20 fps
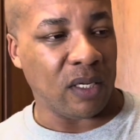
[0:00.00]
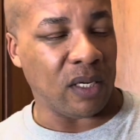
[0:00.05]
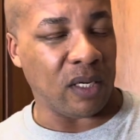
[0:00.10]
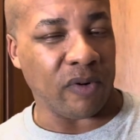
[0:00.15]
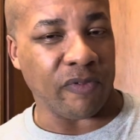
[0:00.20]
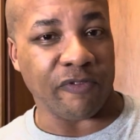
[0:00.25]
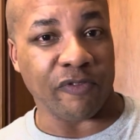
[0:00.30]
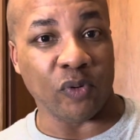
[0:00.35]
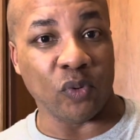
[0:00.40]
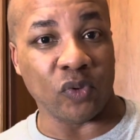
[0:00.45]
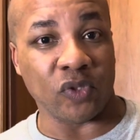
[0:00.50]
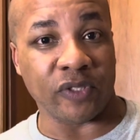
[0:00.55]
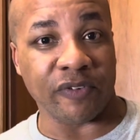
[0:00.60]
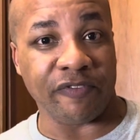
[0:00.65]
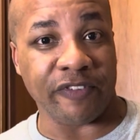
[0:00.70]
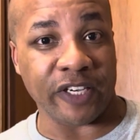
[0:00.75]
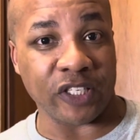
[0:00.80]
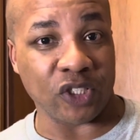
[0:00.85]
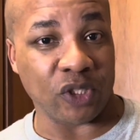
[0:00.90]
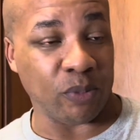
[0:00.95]
fruits and
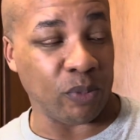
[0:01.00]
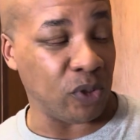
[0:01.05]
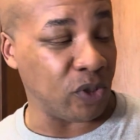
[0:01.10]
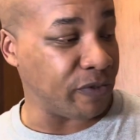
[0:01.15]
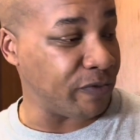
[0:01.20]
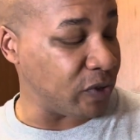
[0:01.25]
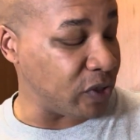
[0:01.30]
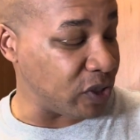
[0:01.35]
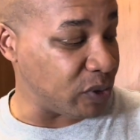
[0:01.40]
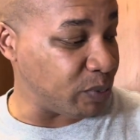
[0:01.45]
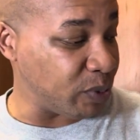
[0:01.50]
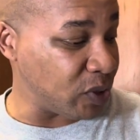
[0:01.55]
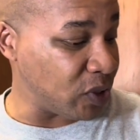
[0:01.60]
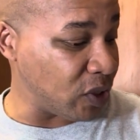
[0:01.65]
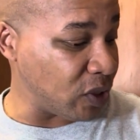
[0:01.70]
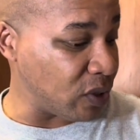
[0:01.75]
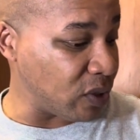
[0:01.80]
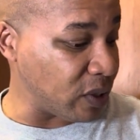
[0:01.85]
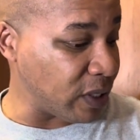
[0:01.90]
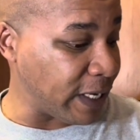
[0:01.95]
vegetables for this
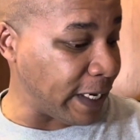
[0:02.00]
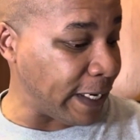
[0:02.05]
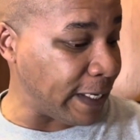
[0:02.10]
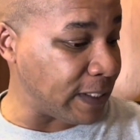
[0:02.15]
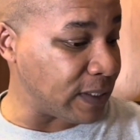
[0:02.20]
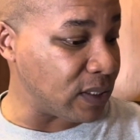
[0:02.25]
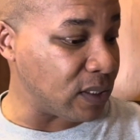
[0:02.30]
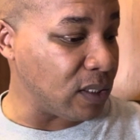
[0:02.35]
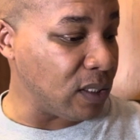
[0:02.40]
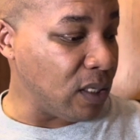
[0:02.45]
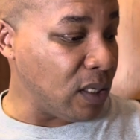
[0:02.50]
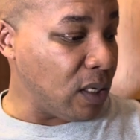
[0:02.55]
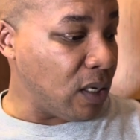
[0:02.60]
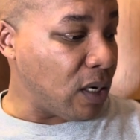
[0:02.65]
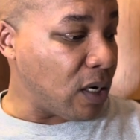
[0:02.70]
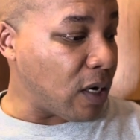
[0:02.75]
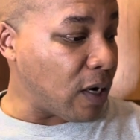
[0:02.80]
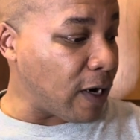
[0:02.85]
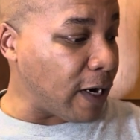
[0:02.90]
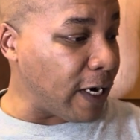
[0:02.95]
particular case.
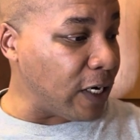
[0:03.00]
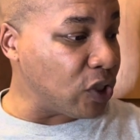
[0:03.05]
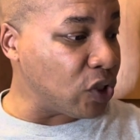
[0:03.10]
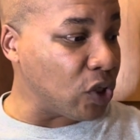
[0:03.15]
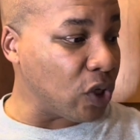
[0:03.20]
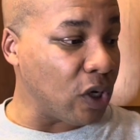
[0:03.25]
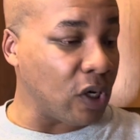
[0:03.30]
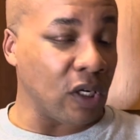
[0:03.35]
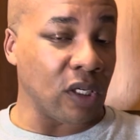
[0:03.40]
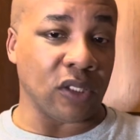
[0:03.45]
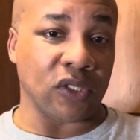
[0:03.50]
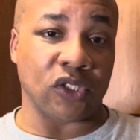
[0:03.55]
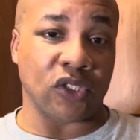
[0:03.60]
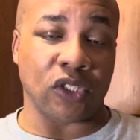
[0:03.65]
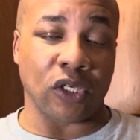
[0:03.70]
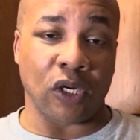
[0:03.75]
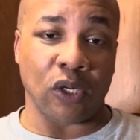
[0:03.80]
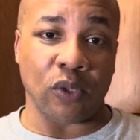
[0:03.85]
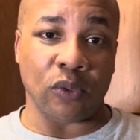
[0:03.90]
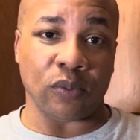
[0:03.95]
All right, y'all.
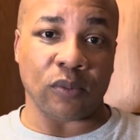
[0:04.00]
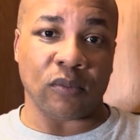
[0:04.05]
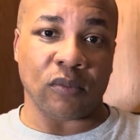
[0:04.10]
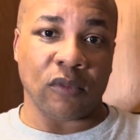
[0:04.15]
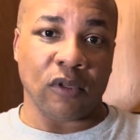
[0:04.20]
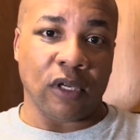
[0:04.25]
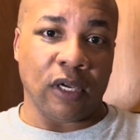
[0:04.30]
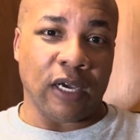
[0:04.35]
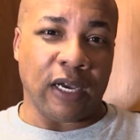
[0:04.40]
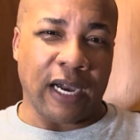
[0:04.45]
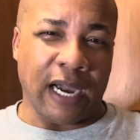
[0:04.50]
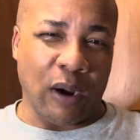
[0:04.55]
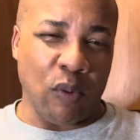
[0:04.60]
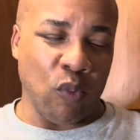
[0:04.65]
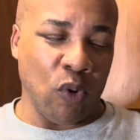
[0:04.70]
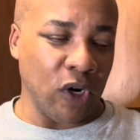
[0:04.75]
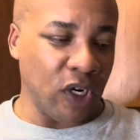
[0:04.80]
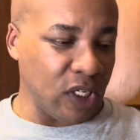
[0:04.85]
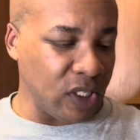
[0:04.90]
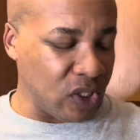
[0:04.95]
So I
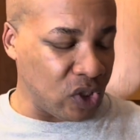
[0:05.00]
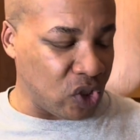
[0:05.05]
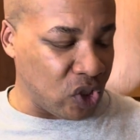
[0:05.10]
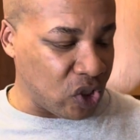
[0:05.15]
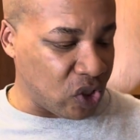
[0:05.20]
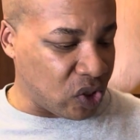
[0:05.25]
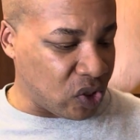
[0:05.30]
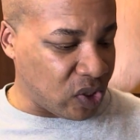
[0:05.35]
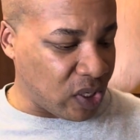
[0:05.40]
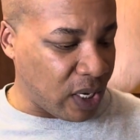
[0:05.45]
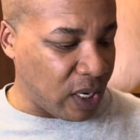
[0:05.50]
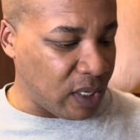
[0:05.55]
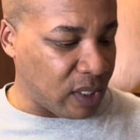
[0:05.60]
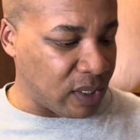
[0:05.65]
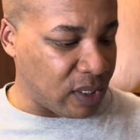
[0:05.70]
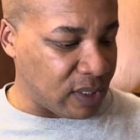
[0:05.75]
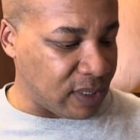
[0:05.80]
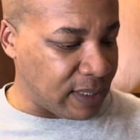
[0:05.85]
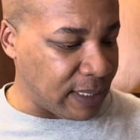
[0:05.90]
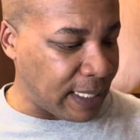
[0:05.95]
wanted to just take
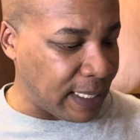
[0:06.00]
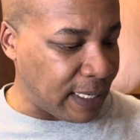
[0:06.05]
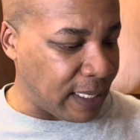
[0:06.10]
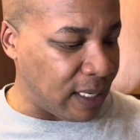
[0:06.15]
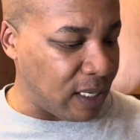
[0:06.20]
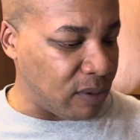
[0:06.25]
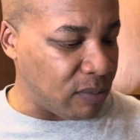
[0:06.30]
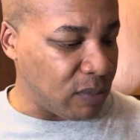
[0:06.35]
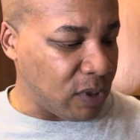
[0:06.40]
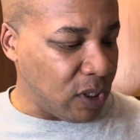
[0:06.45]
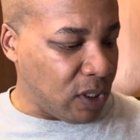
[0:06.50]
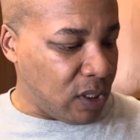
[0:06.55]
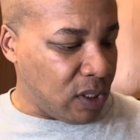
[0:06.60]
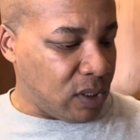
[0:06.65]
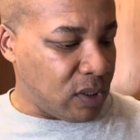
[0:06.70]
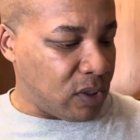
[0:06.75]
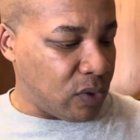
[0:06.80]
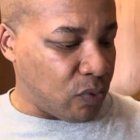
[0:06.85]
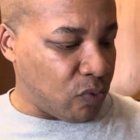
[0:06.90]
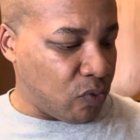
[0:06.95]
this time
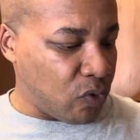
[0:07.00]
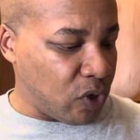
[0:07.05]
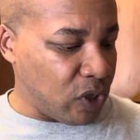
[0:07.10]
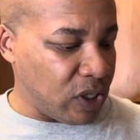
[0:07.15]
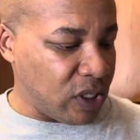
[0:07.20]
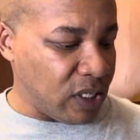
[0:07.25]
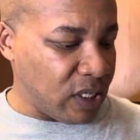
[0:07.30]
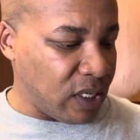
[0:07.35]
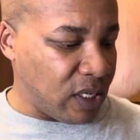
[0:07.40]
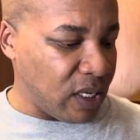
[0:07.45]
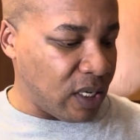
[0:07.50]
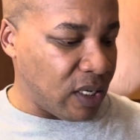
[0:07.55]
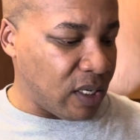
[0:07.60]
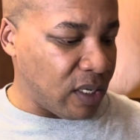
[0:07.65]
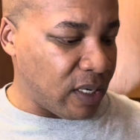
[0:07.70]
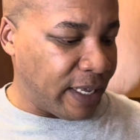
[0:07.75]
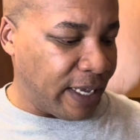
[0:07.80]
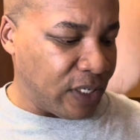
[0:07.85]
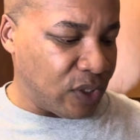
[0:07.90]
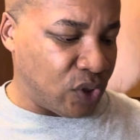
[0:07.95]
to really get
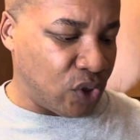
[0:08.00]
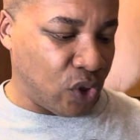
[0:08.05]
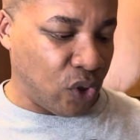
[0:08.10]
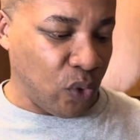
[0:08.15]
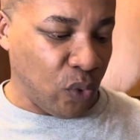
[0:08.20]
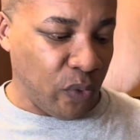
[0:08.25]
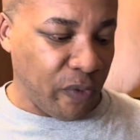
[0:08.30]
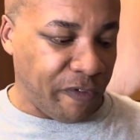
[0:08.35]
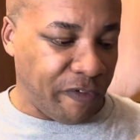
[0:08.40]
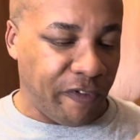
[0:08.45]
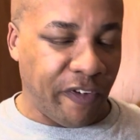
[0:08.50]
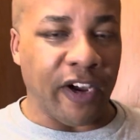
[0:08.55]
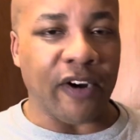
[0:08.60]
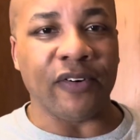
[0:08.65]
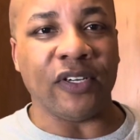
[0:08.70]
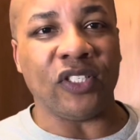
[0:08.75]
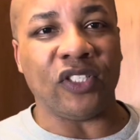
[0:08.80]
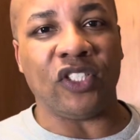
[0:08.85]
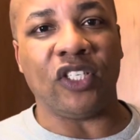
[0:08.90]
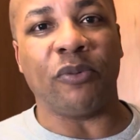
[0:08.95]
like 2
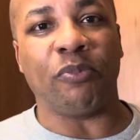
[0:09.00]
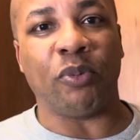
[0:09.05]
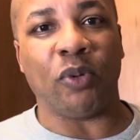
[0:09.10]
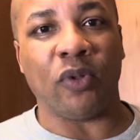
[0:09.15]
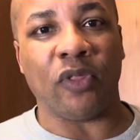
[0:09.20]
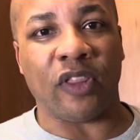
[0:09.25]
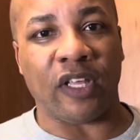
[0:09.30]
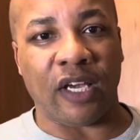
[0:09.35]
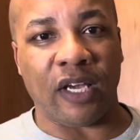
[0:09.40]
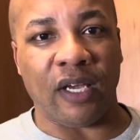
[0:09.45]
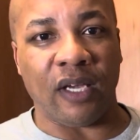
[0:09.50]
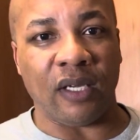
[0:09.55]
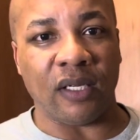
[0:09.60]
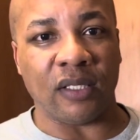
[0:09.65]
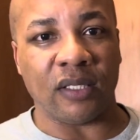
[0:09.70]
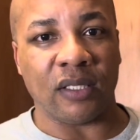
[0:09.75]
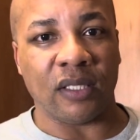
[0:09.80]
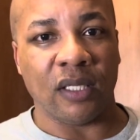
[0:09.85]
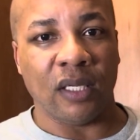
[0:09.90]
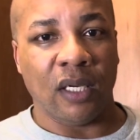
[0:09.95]
very simple
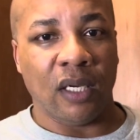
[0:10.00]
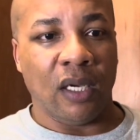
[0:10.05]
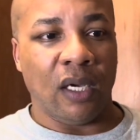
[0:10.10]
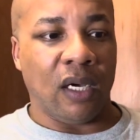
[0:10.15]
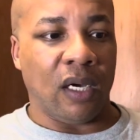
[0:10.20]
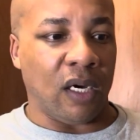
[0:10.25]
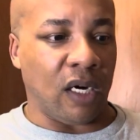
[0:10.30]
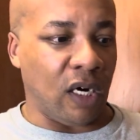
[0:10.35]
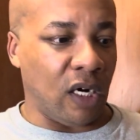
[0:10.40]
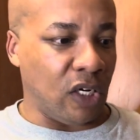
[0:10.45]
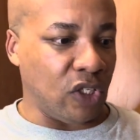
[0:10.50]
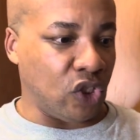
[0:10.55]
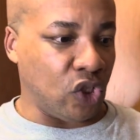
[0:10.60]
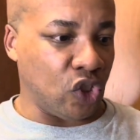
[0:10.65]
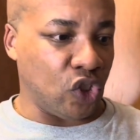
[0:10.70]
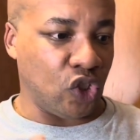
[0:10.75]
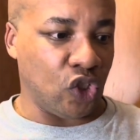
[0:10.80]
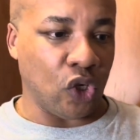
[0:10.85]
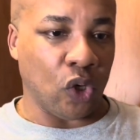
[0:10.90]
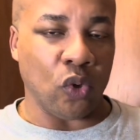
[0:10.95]
things to
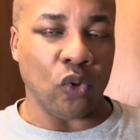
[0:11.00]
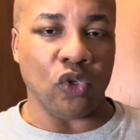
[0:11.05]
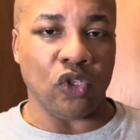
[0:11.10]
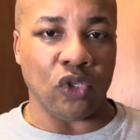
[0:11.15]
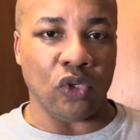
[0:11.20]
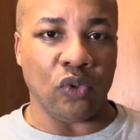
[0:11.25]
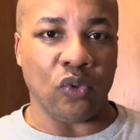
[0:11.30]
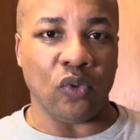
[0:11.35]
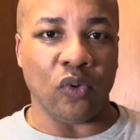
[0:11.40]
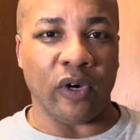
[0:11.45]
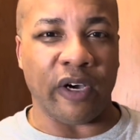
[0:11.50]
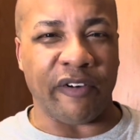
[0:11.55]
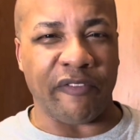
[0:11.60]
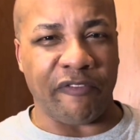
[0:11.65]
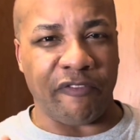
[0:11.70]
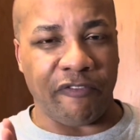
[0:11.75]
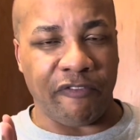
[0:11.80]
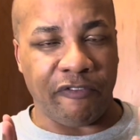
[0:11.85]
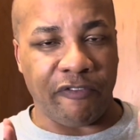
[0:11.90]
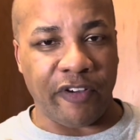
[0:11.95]
show you a
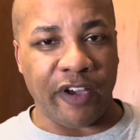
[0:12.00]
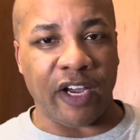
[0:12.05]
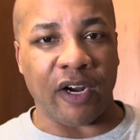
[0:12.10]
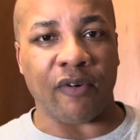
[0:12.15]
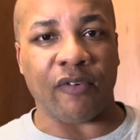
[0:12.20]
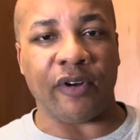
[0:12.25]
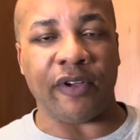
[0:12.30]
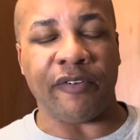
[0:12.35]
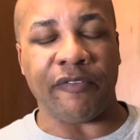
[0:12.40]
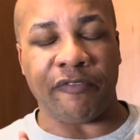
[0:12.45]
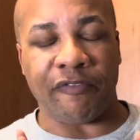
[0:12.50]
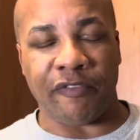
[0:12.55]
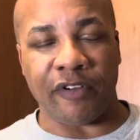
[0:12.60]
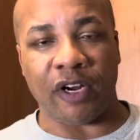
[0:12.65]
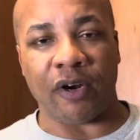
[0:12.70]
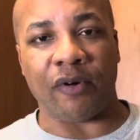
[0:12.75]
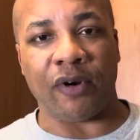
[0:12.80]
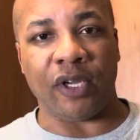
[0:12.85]
very, very